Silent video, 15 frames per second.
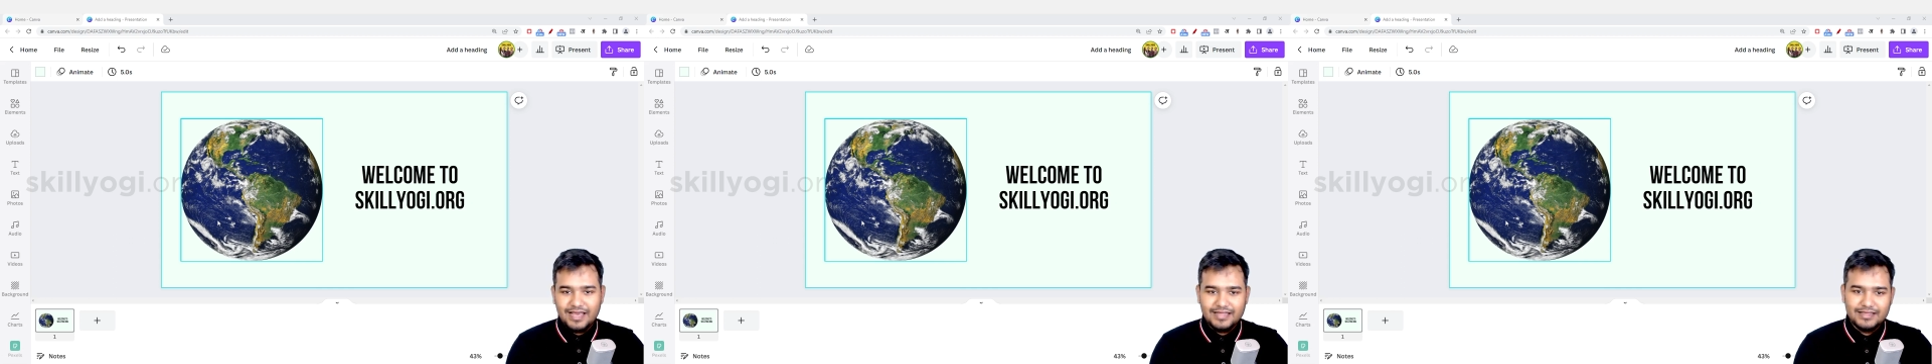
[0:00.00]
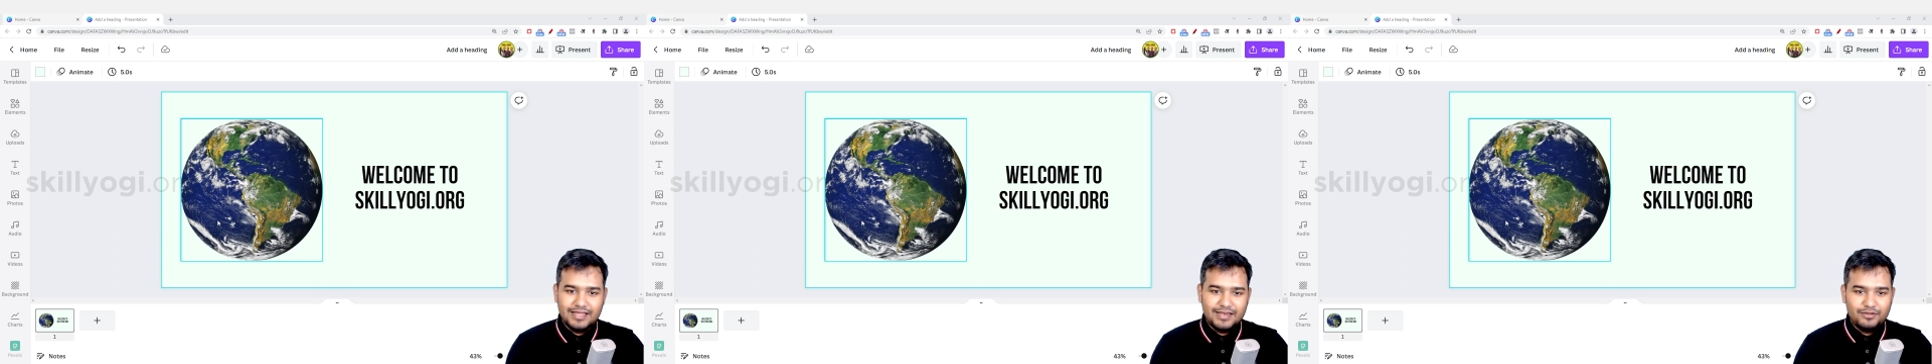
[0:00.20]

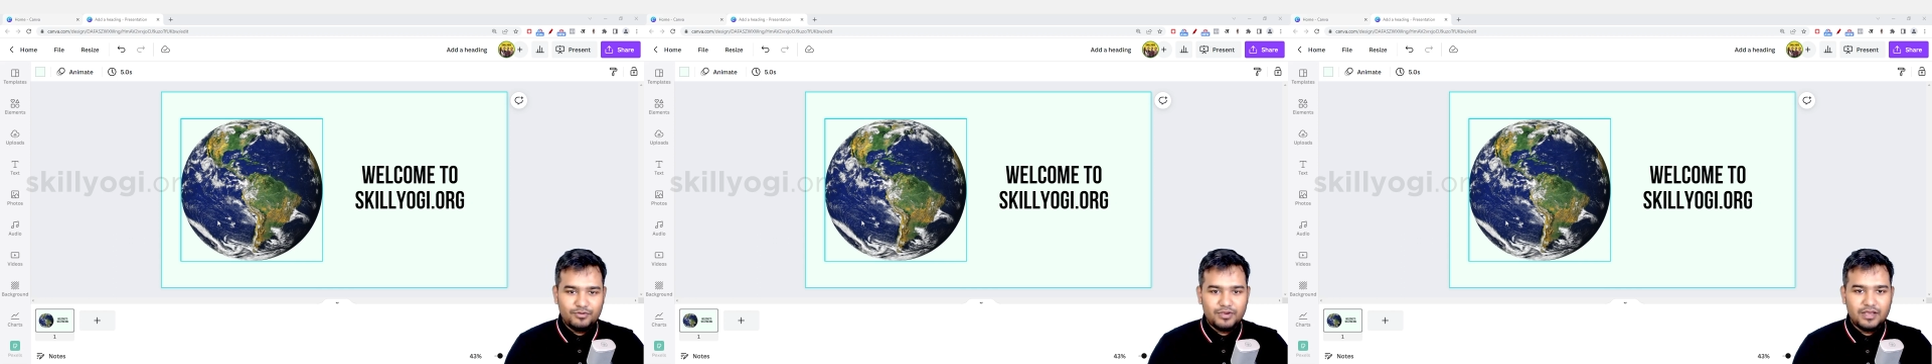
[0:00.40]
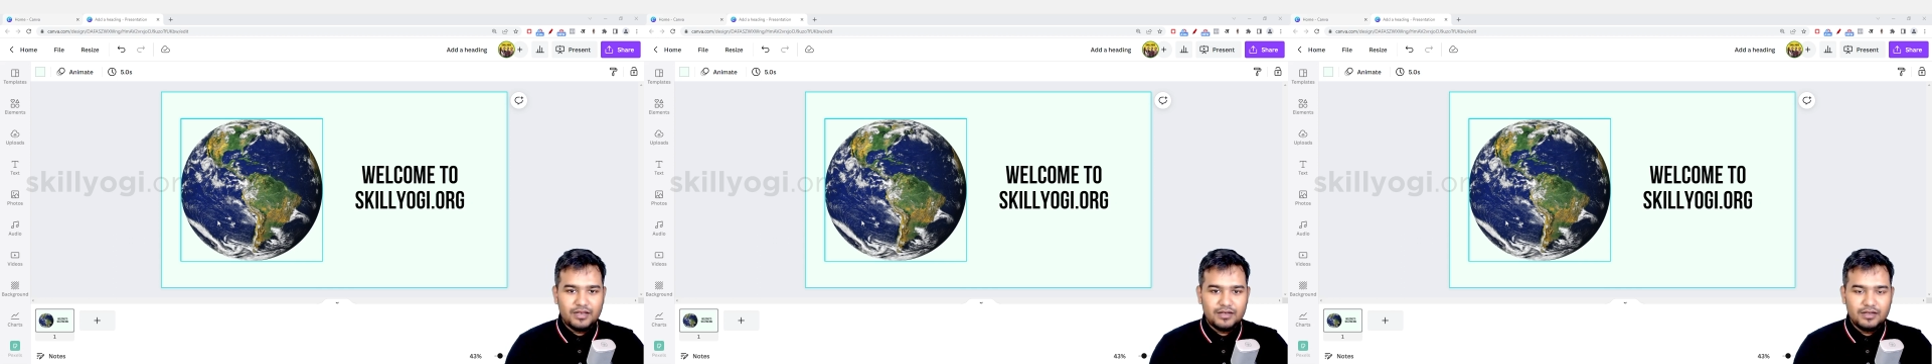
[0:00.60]
and then
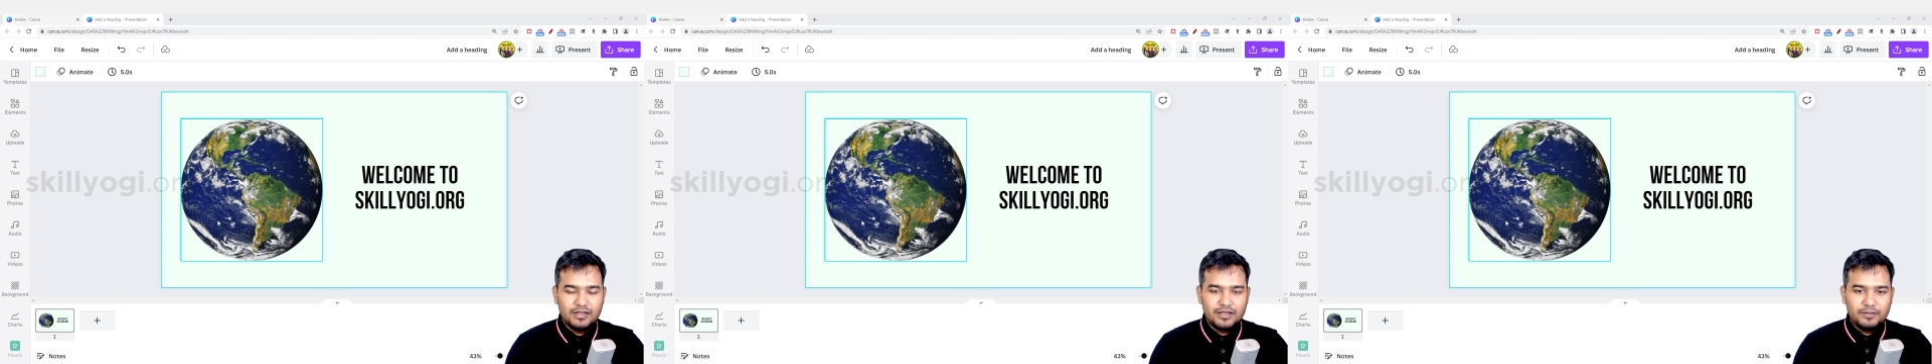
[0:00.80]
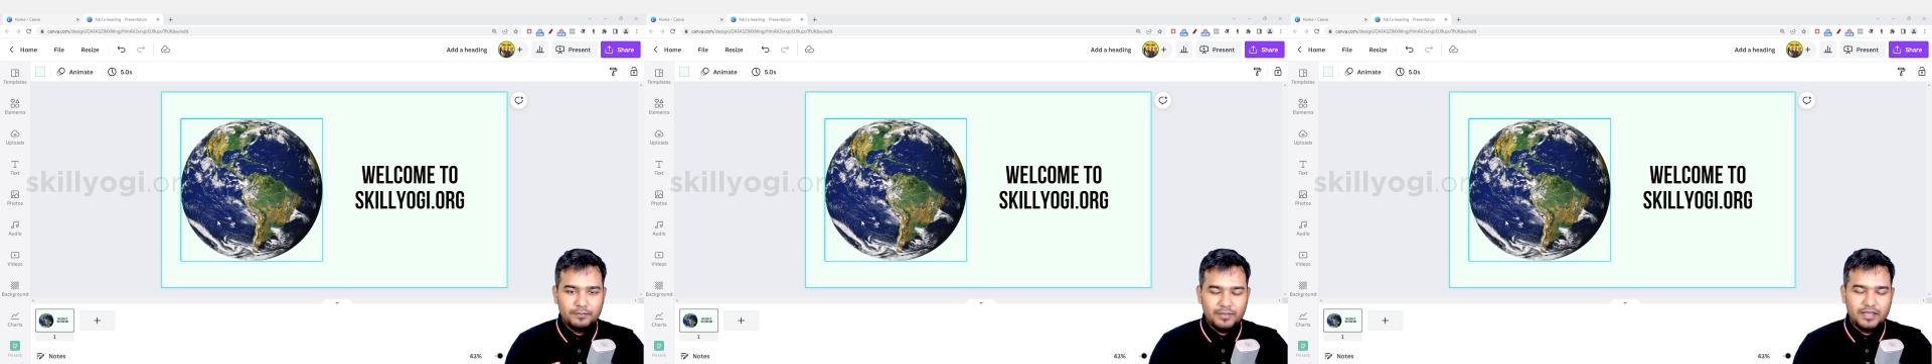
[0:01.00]
you can
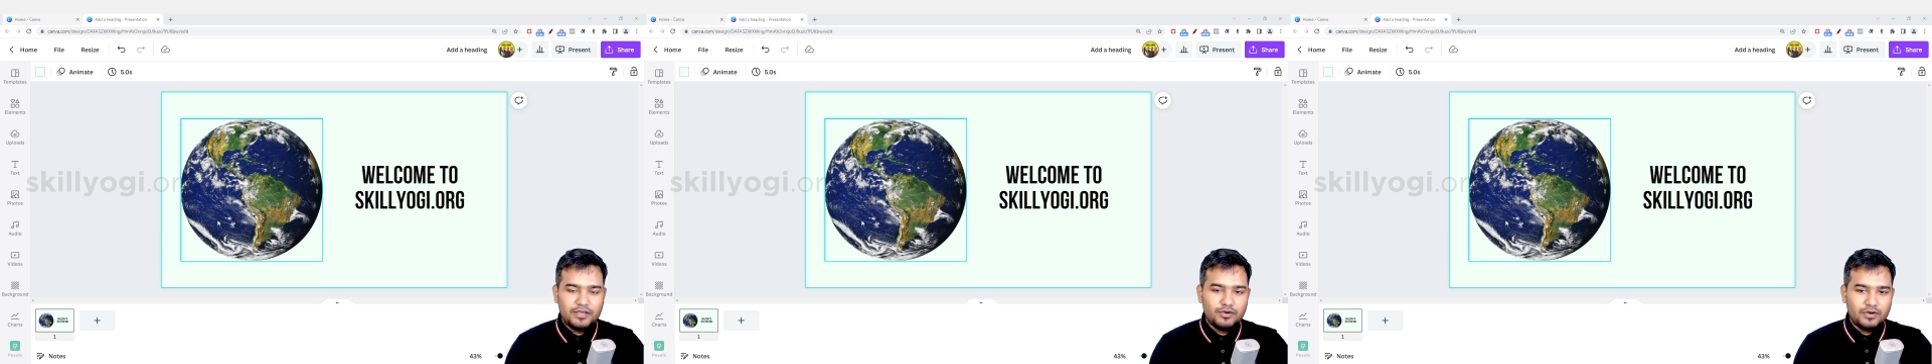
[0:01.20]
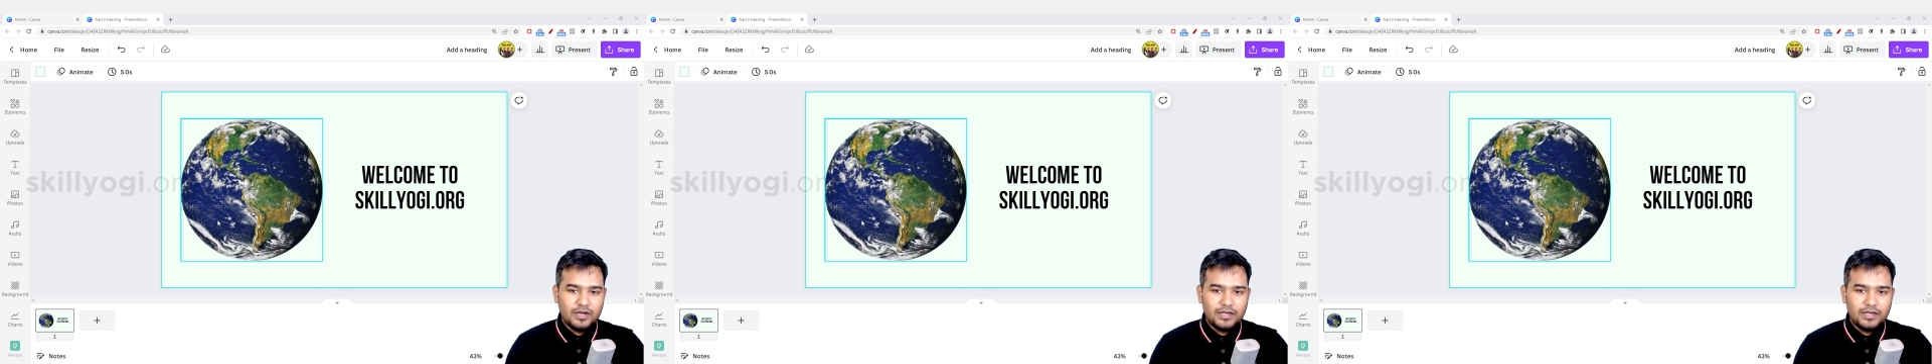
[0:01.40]
make your